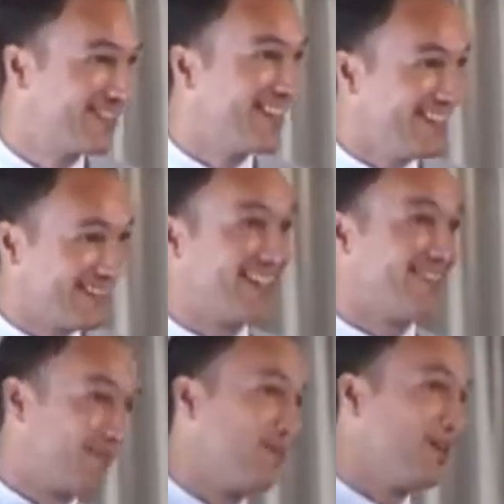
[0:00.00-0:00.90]
We say,
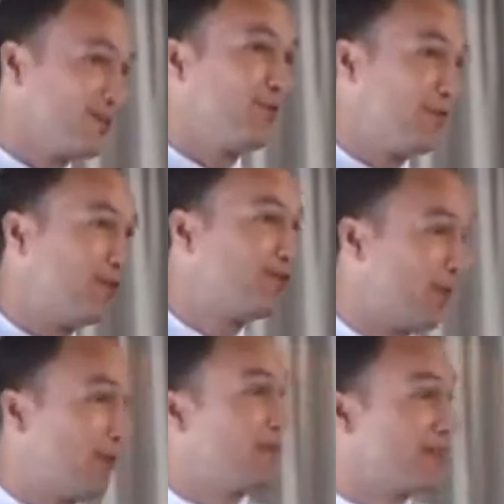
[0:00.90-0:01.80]
okay, the price will be
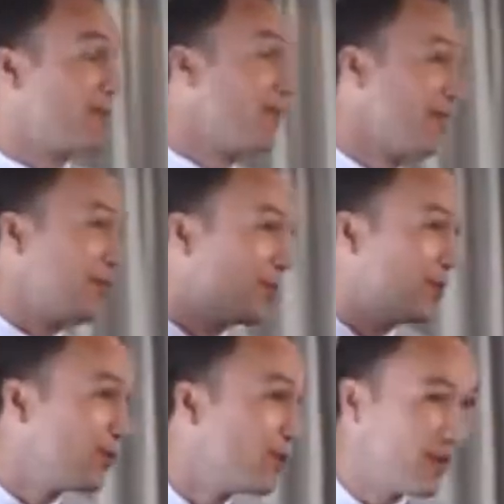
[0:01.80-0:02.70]
determined by something that
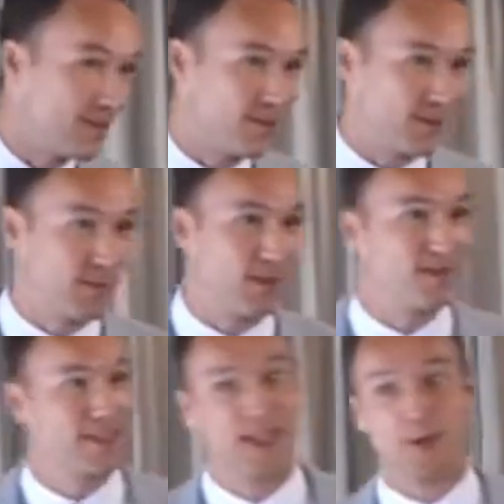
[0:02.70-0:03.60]
we don't know anything
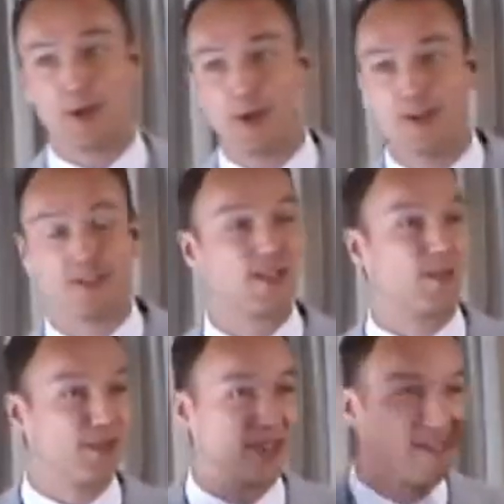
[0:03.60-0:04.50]
about. And we call this
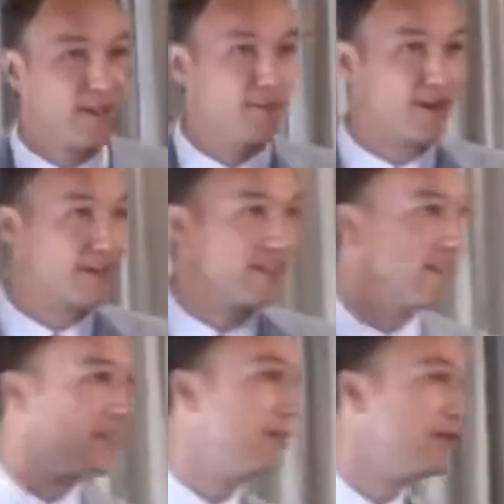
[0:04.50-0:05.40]
something
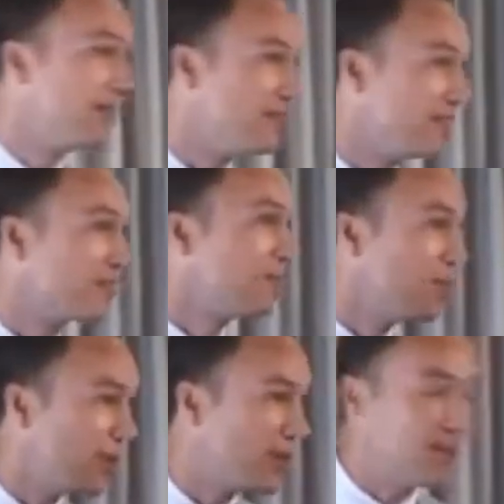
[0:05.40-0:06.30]
bargaining abilities.
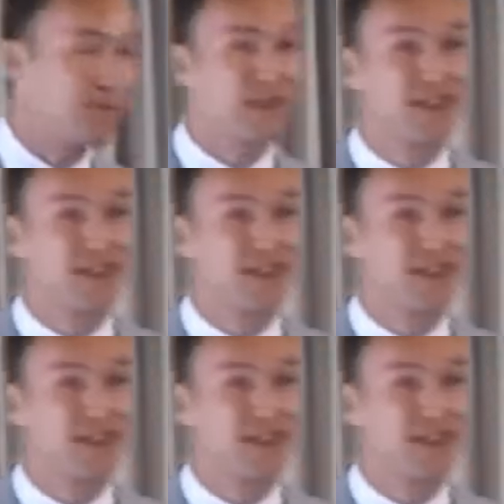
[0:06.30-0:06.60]
Okay.